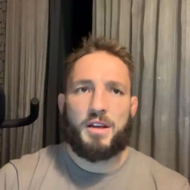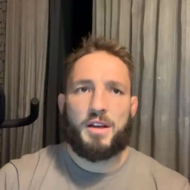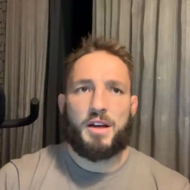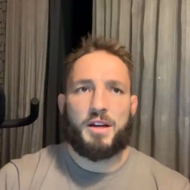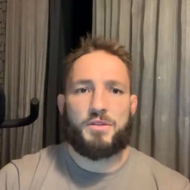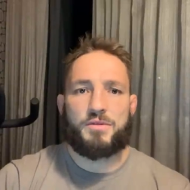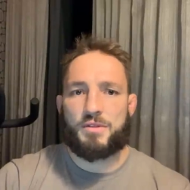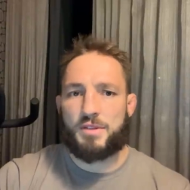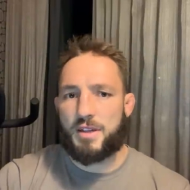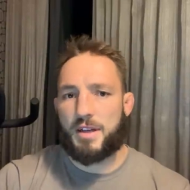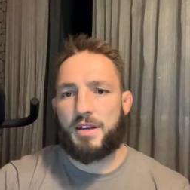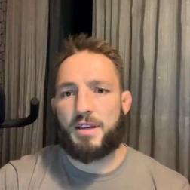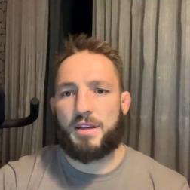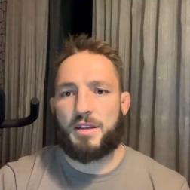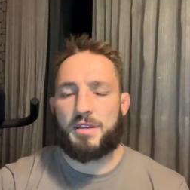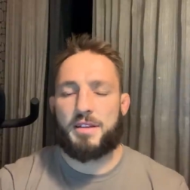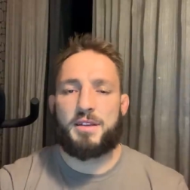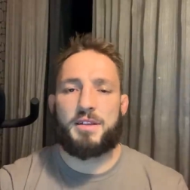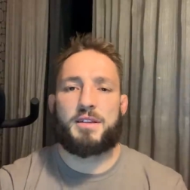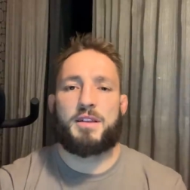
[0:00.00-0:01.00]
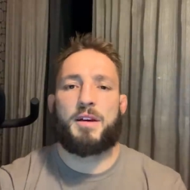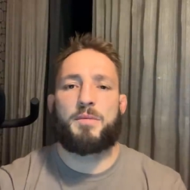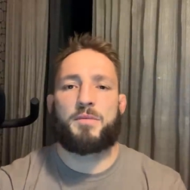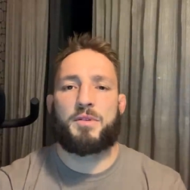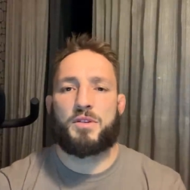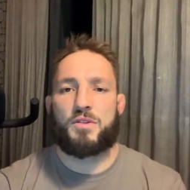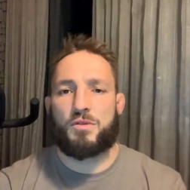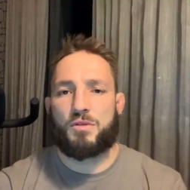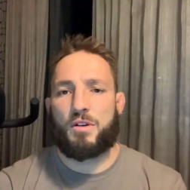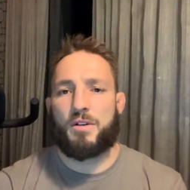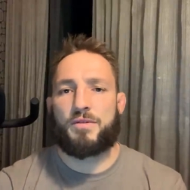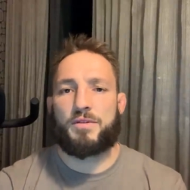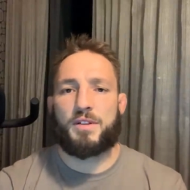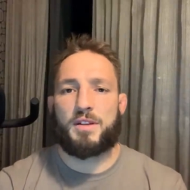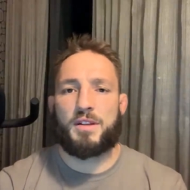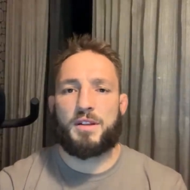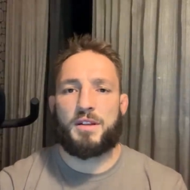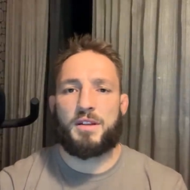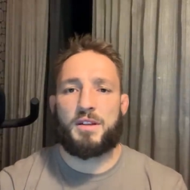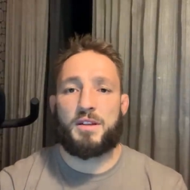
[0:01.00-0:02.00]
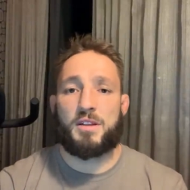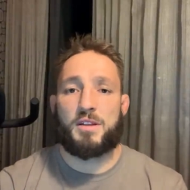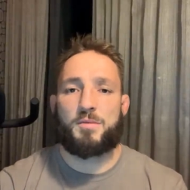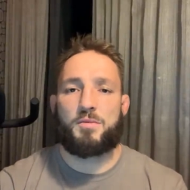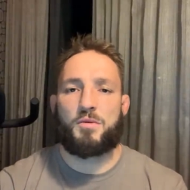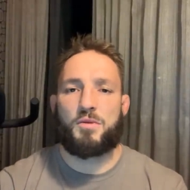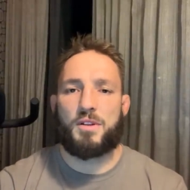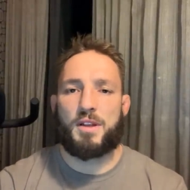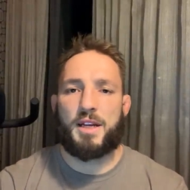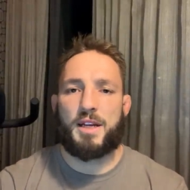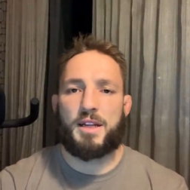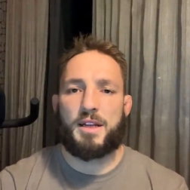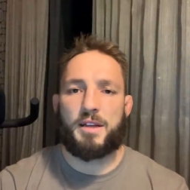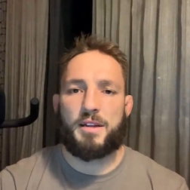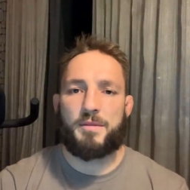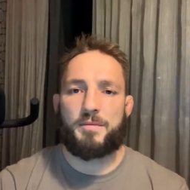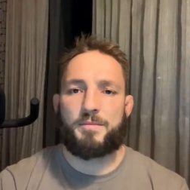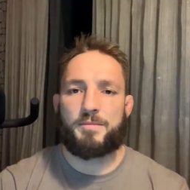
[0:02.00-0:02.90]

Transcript: It's ridiculous, and it's happening too often in the sport lately.